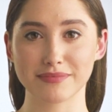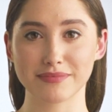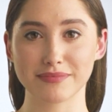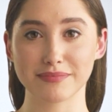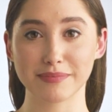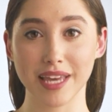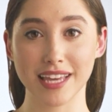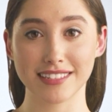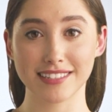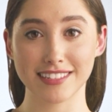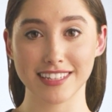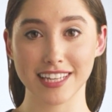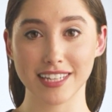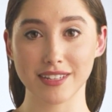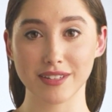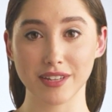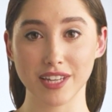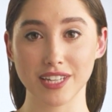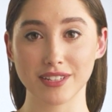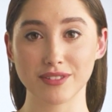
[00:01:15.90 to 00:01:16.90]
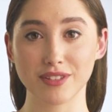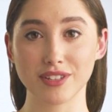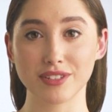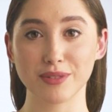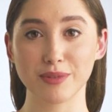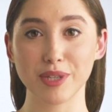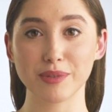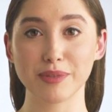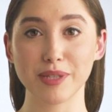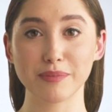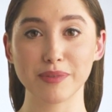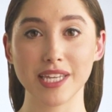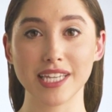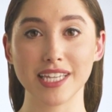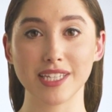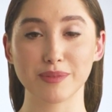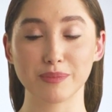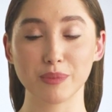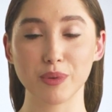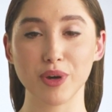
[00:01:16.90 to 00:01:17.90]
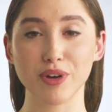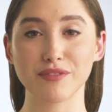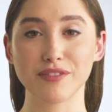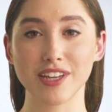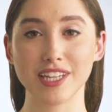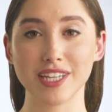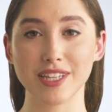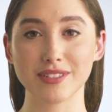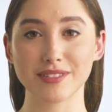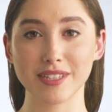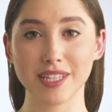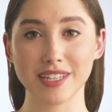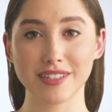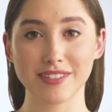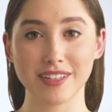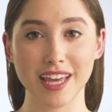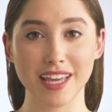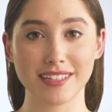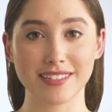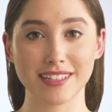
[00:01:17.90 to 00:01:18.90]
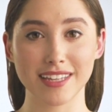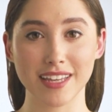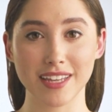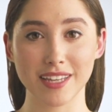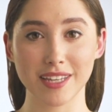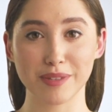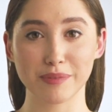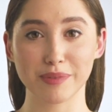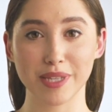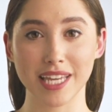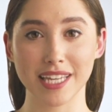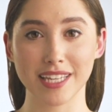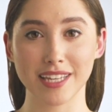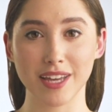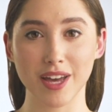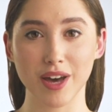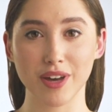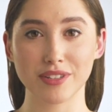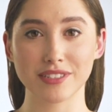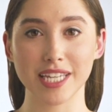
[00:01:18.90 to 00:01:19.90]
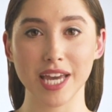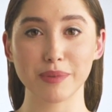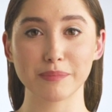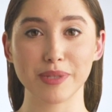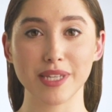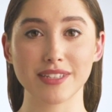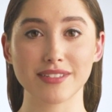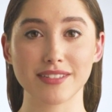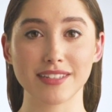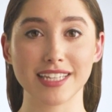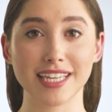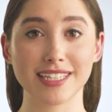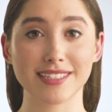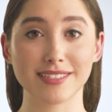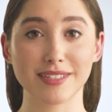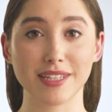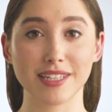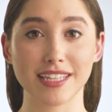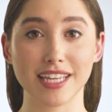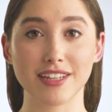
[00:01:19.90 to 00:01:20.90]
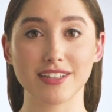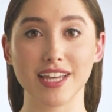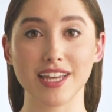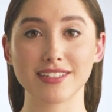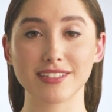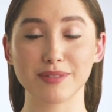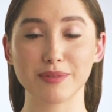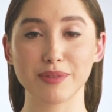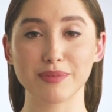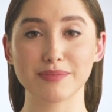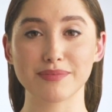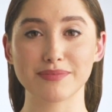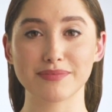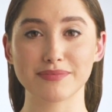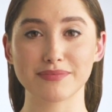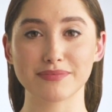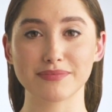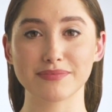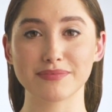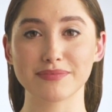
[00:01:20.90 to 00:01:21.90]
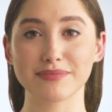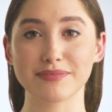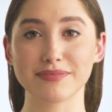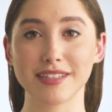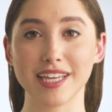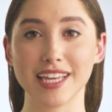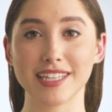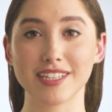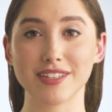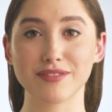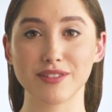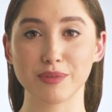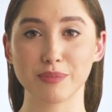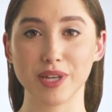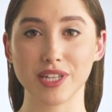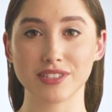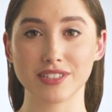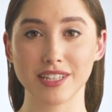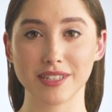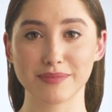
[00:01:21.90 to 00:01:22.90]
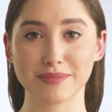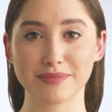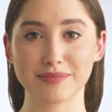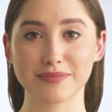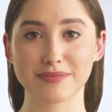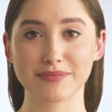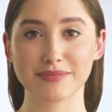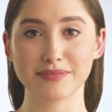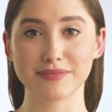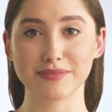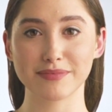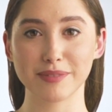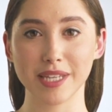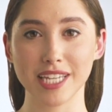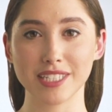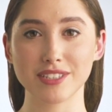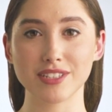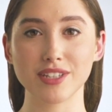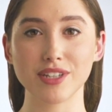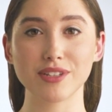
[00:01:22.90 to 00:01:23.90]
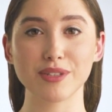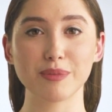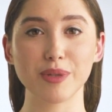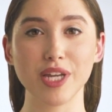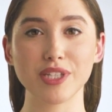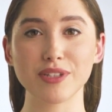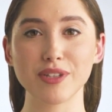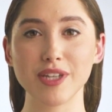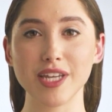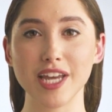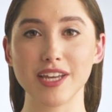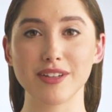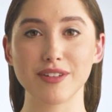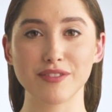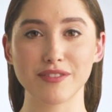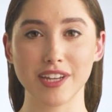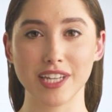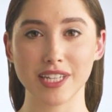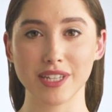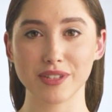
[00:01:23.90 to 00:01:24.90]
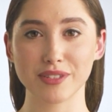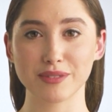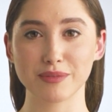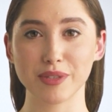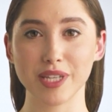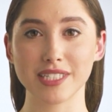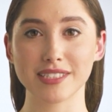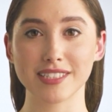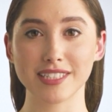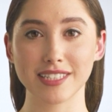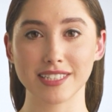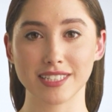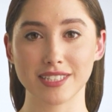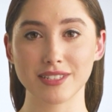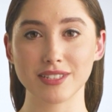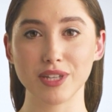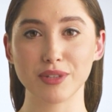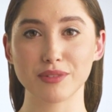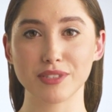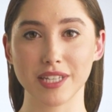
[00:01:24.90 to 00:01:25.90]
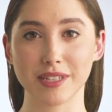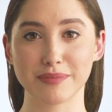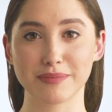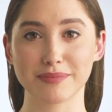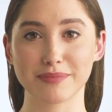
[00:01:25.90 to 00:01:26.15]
By seeing your interest, we'd be making more videos like this, making hard topics easily digestible. Thank you for watching. Make sure to watch our other videos linked in the description.